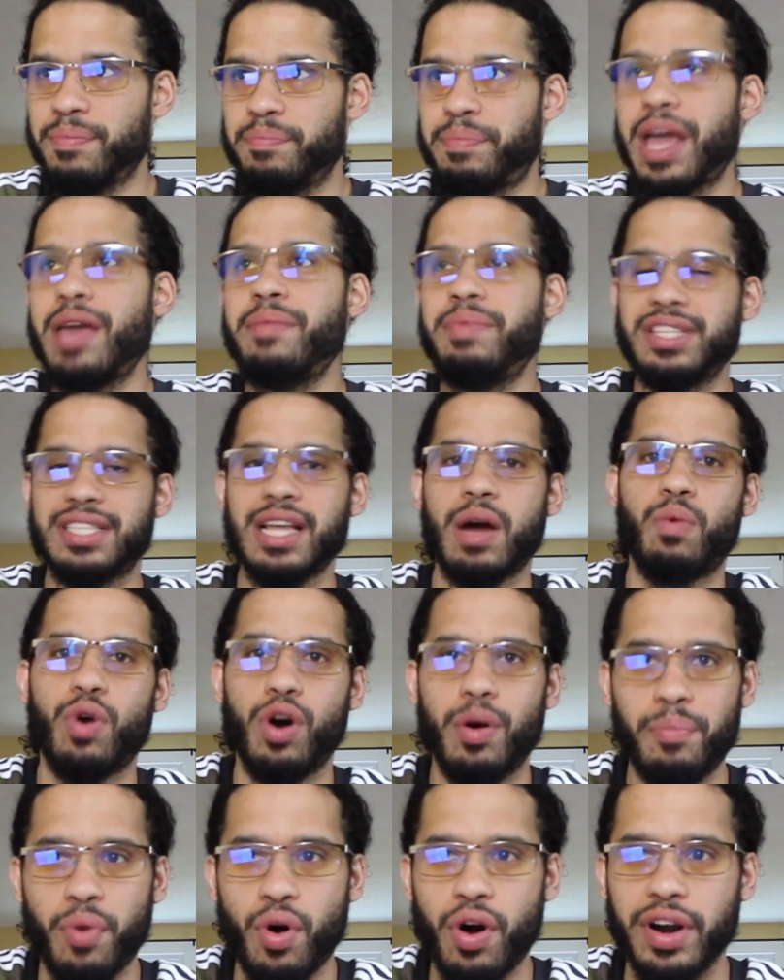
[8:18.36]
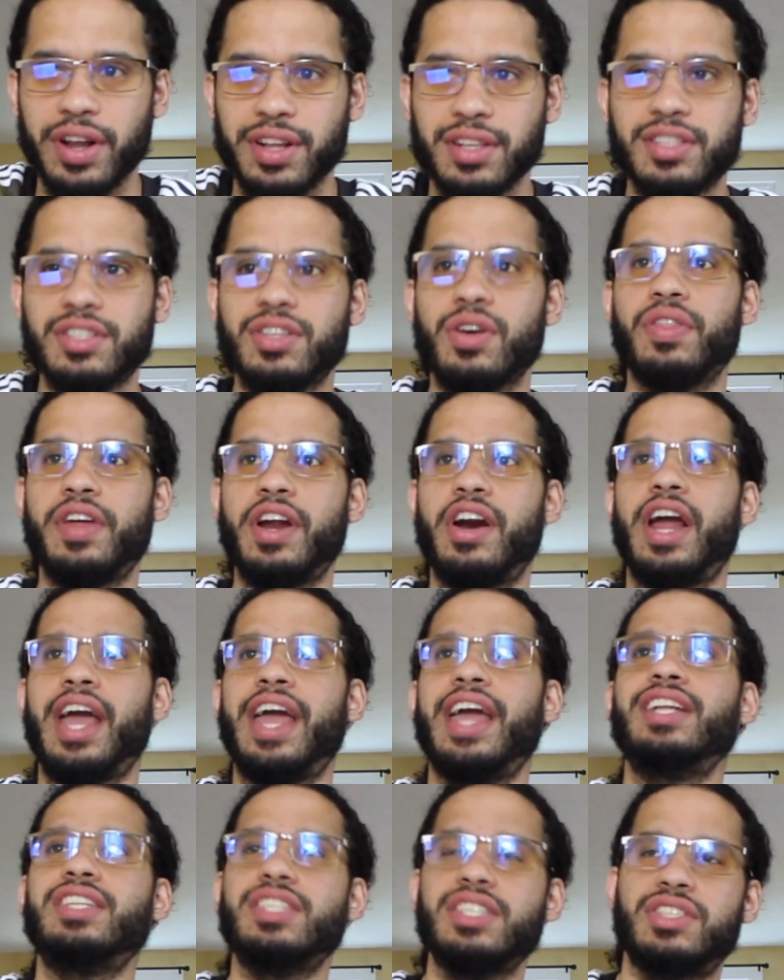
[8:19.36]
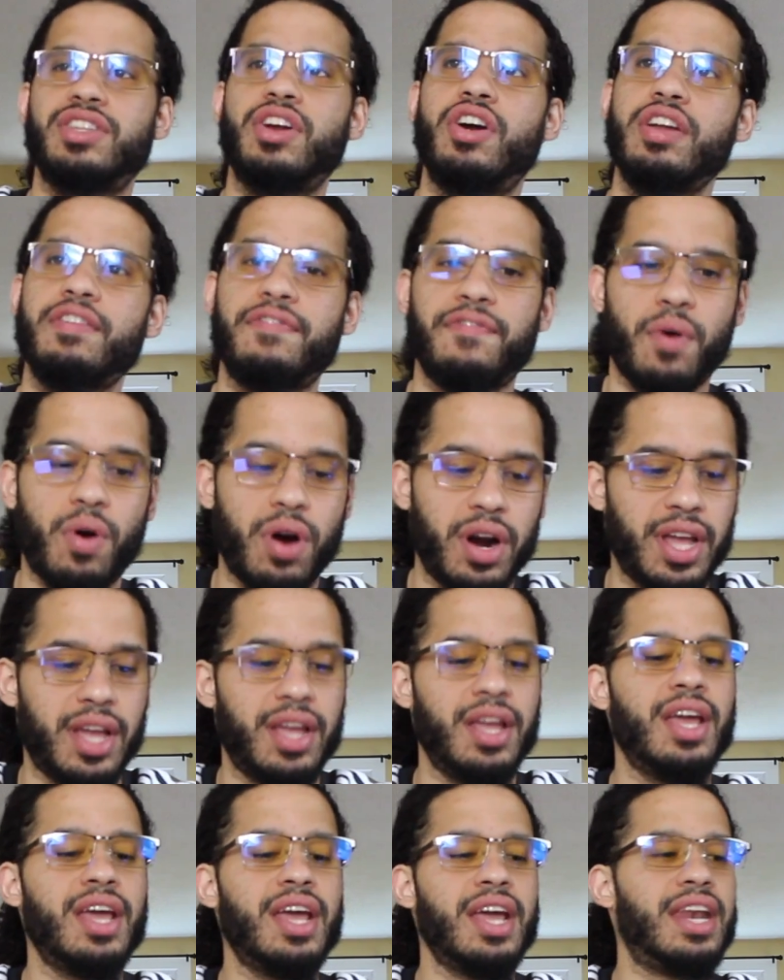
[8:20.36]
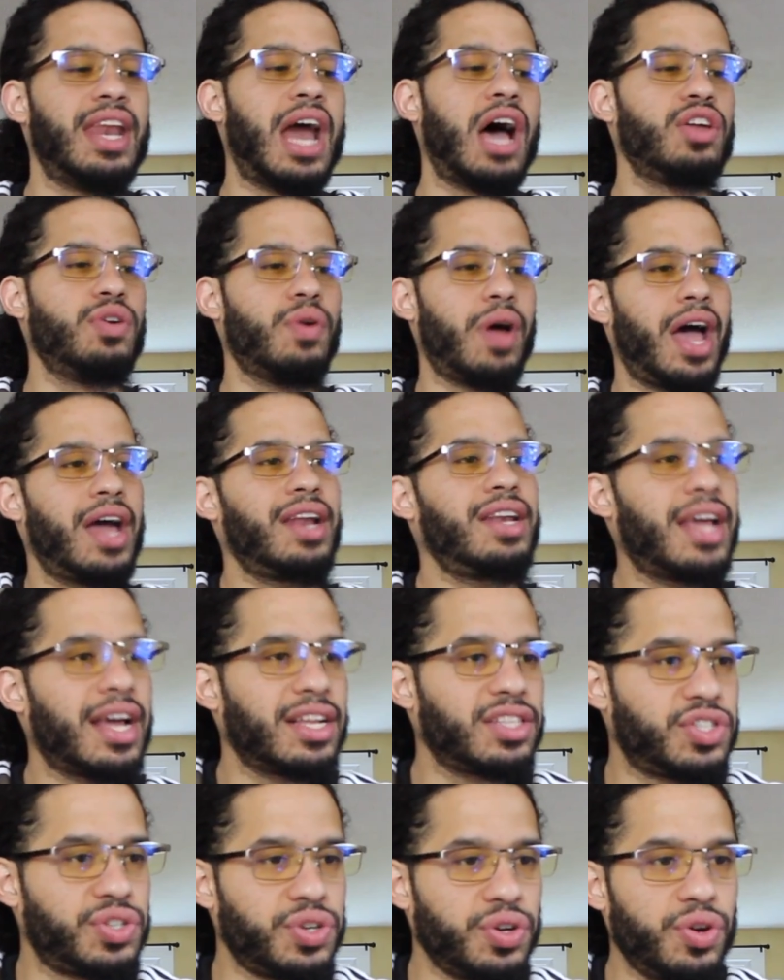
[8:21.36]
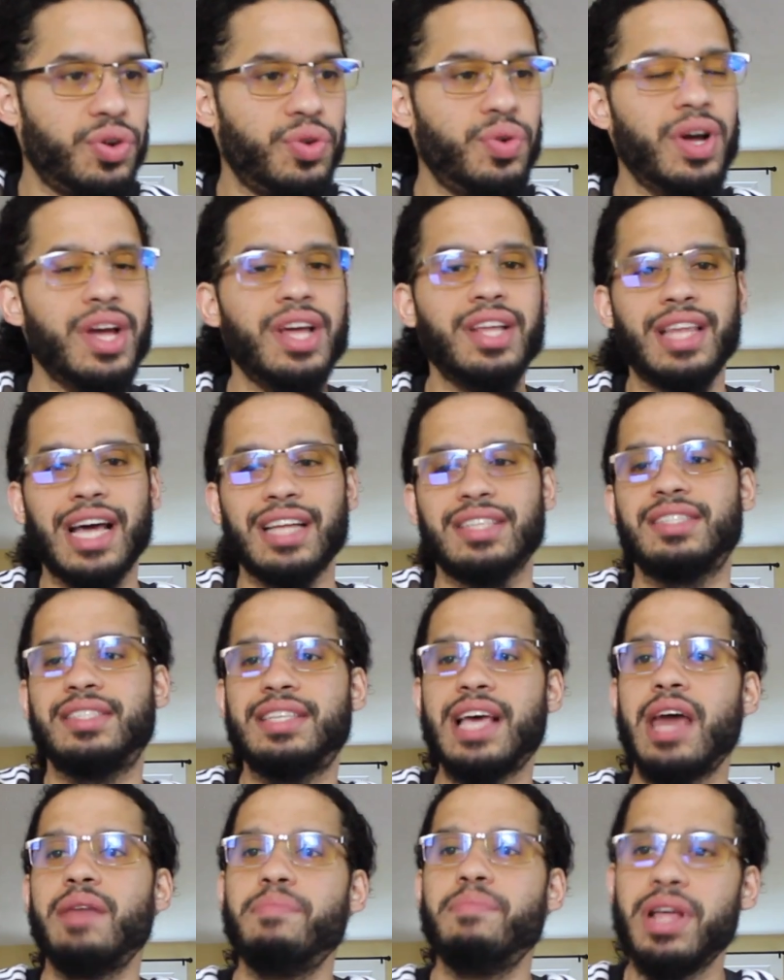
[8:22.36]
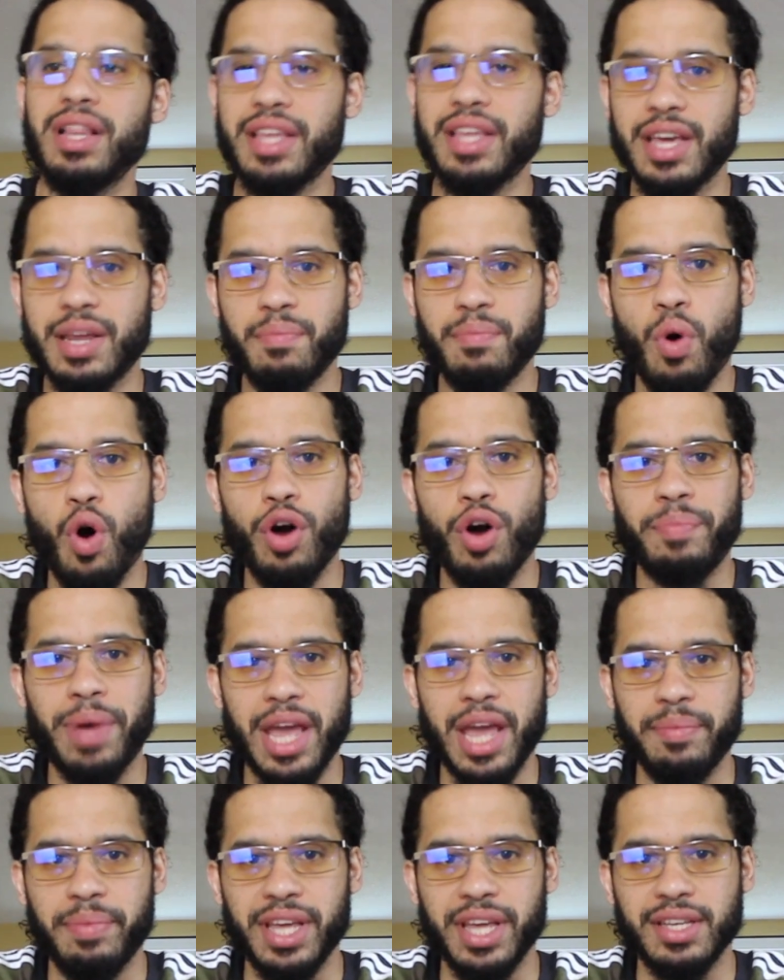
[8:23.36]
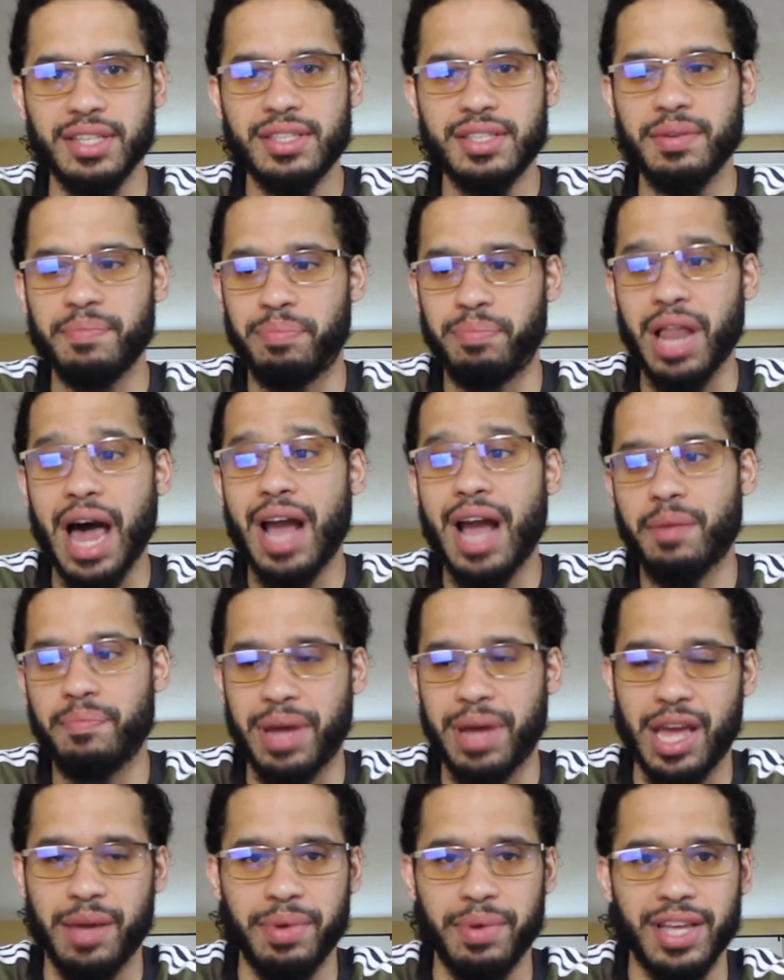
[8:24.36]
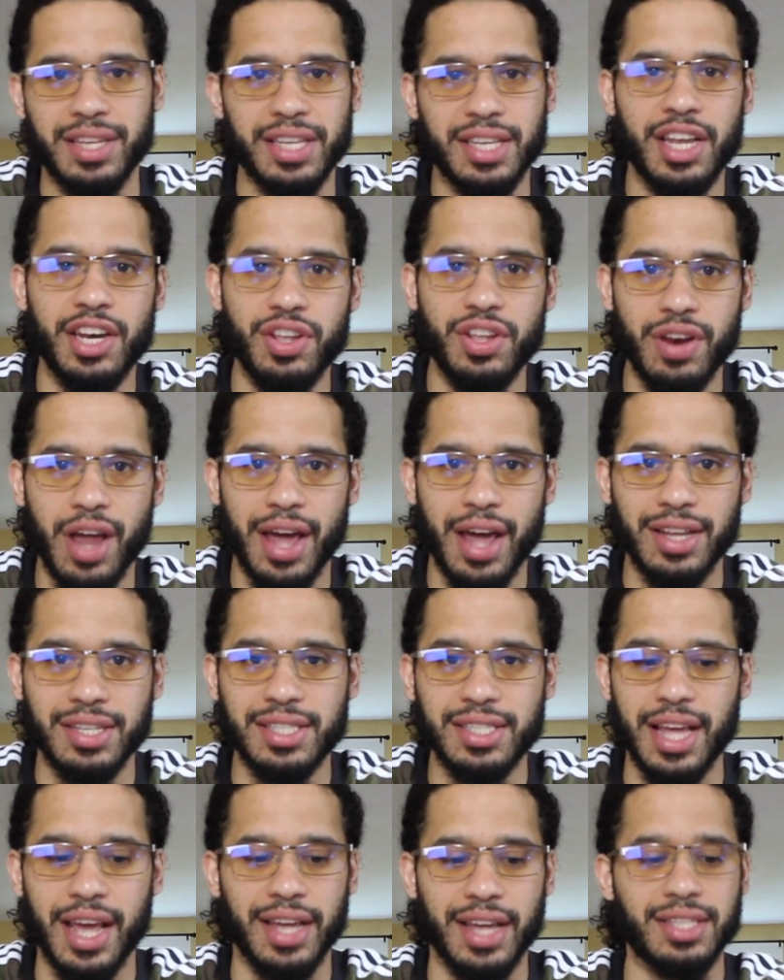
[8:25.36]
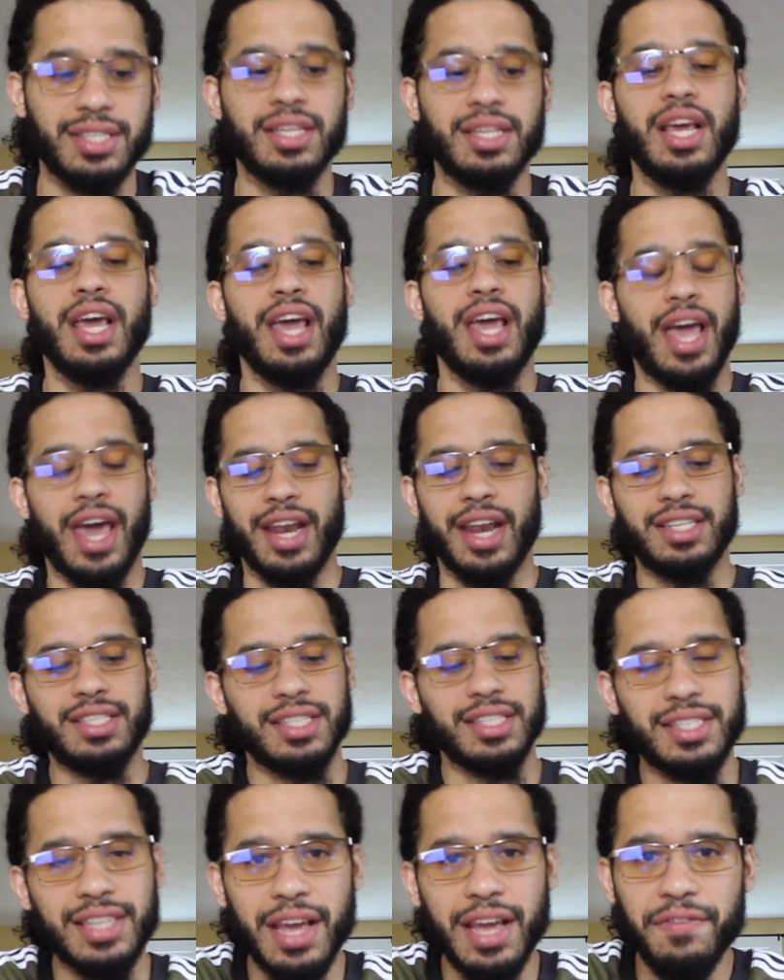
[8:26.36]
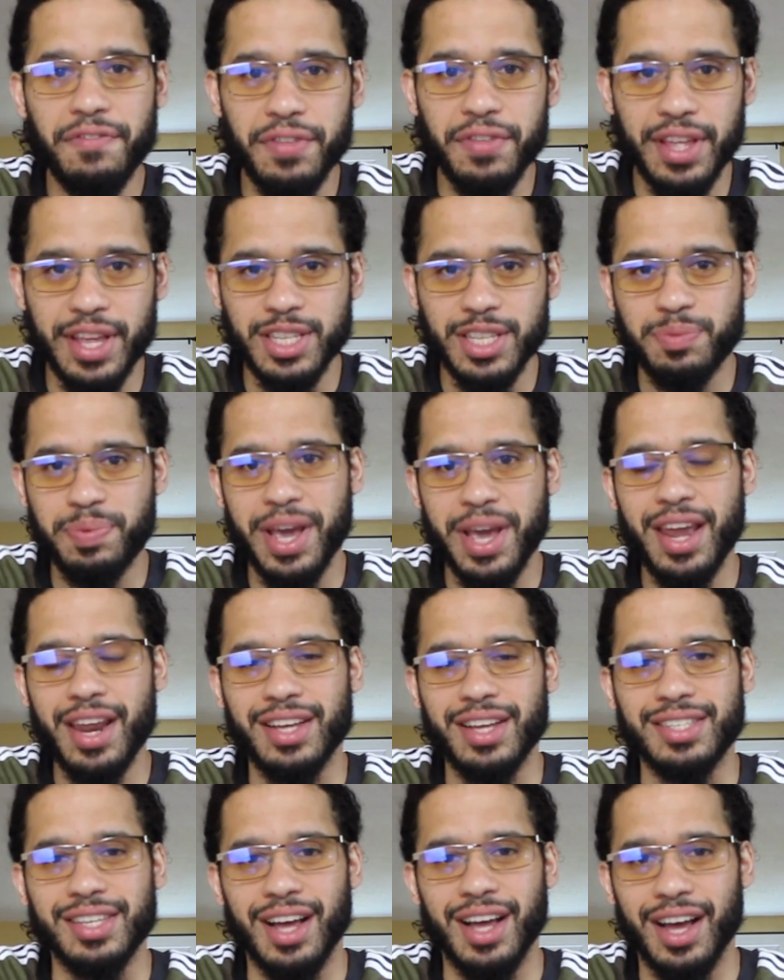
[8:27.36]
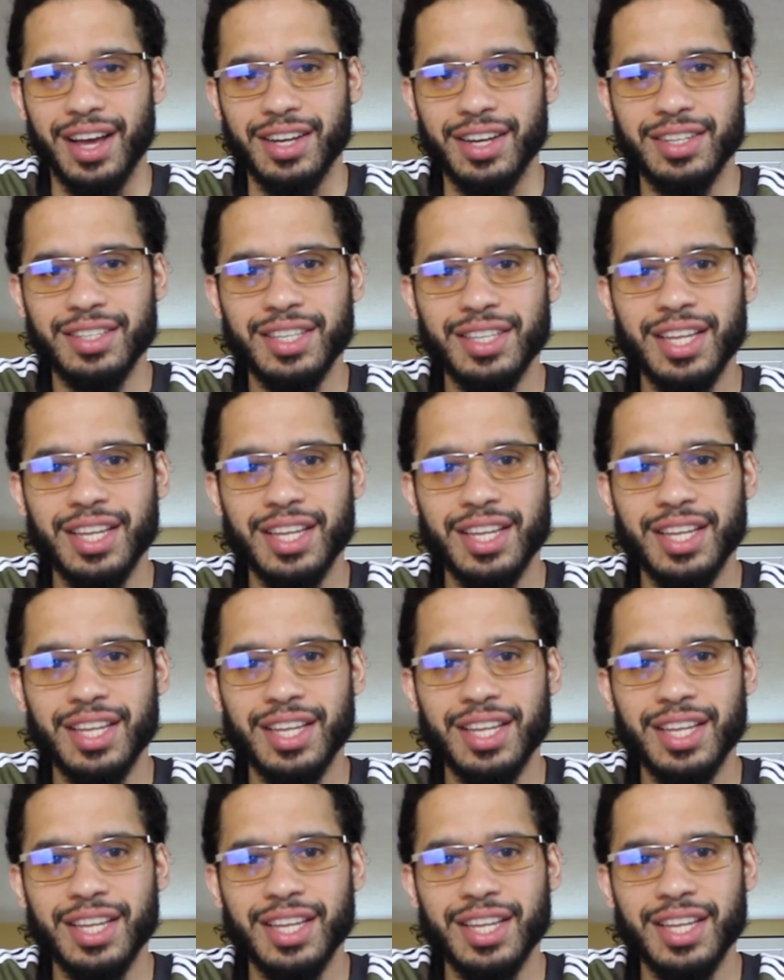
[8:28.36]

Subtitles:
babies that were aborted. So their age is 30, 40. Now you add that to, that's 10 million more babies, black babies in the United States. And it's the same for the Hispanic side.